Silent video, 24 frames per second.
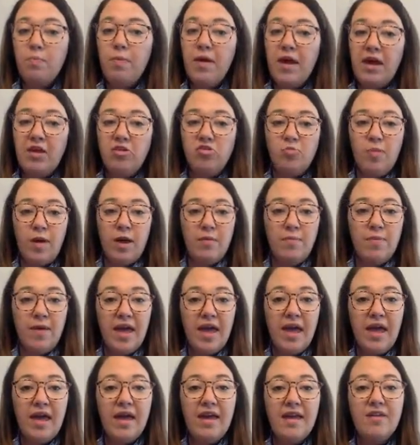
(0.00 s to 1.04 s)
page by
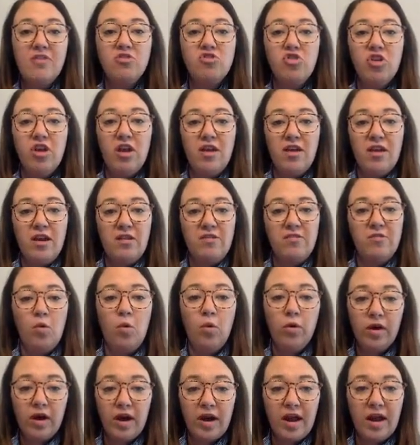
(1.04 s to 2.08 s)
page and it's
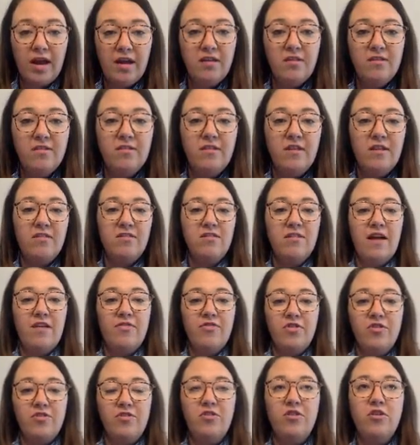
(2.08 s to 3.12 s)
organized. It's not
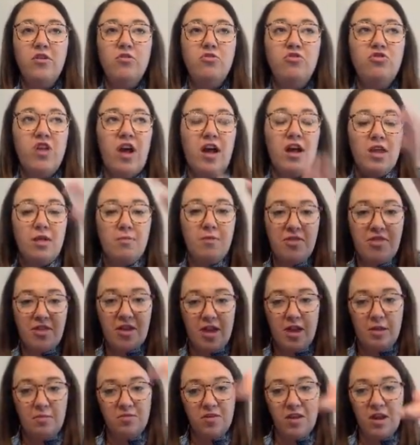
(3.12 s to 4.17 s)
this huge document that
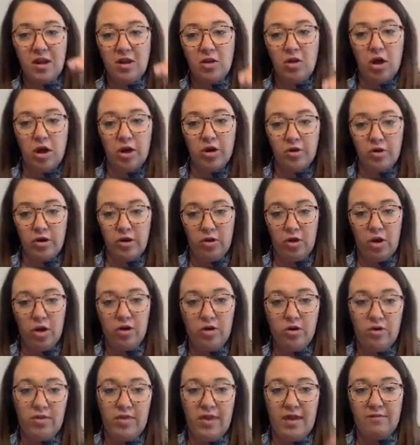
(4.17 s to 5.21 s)
keeps getting longer and
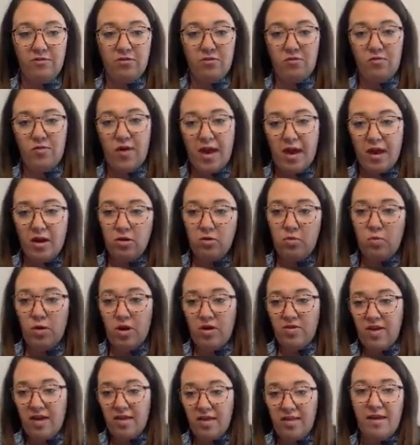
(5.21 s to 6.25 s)
longer and they have to find
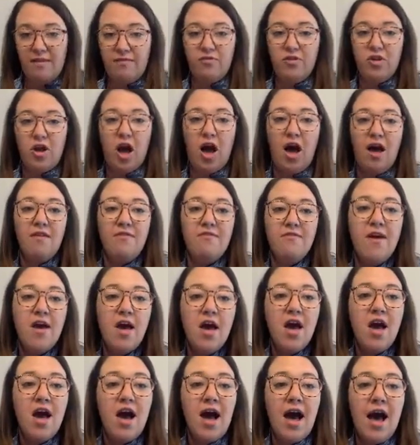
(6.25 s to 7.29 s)
where they left off.
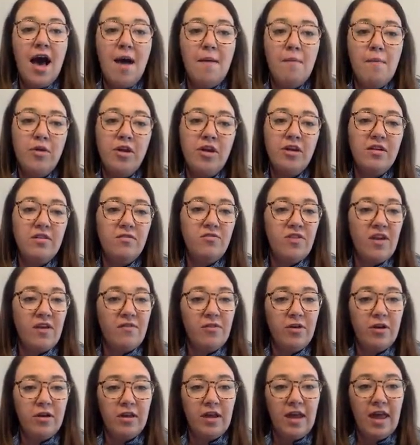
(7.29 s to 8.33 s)
We could have
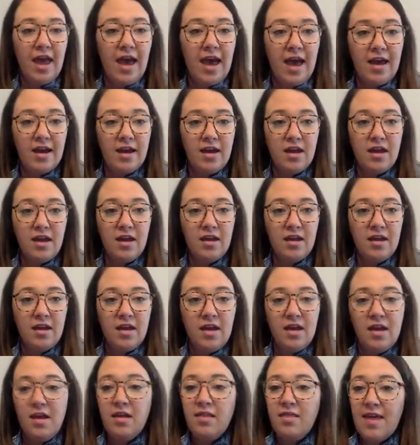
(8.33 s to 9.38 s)
definitely added
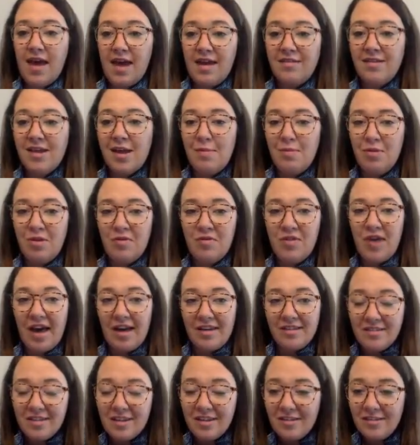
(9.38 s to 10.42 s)
that table of
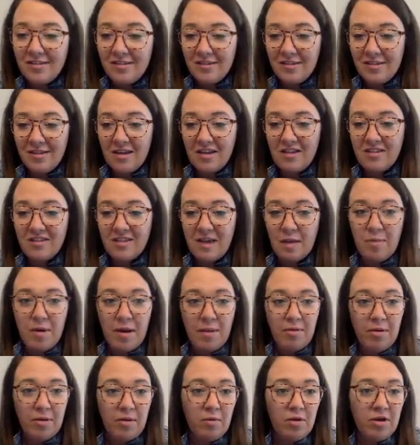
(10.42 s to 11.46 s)
contents to this. That
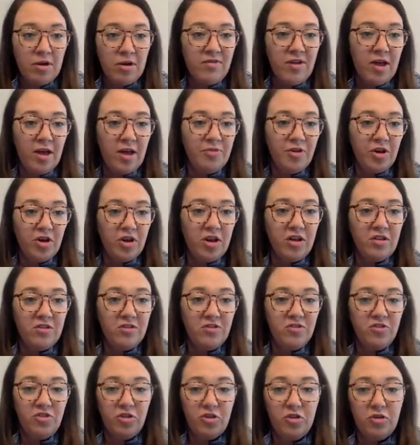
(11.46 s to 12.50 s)
probably would have helped our
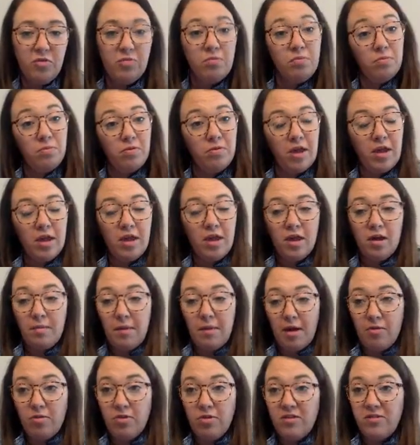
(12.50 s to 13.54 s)
kids too, thinking
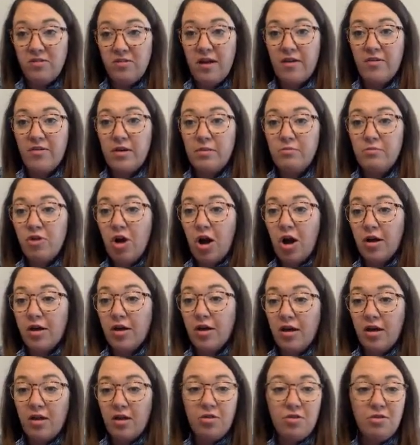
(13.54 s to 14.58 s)
about this now that I'm
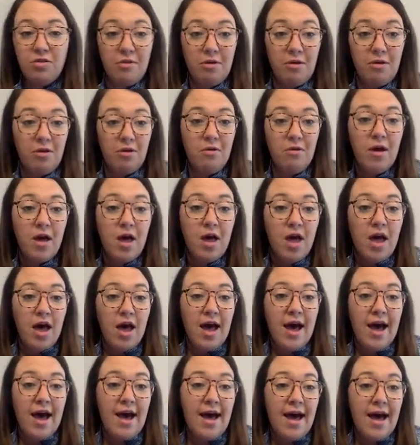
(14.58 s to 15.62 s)
talking it through.
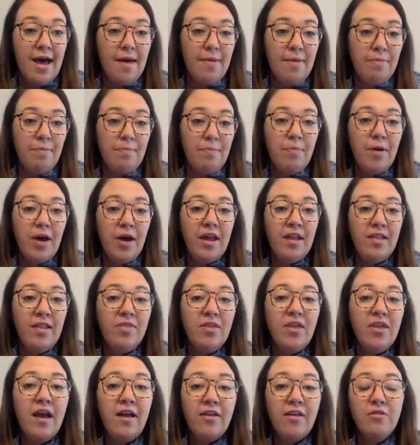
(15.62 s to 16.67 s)
But
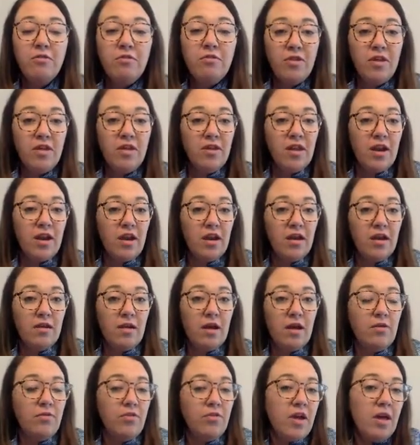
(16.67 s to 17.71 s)
the other thing that I
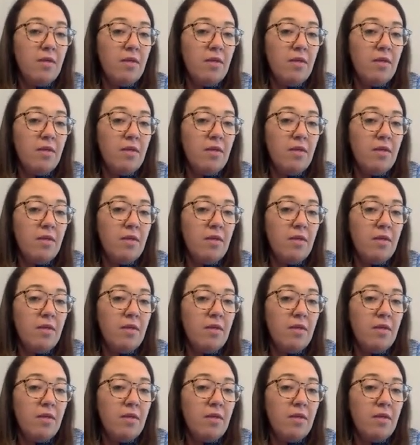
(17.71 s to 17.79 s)
don't think I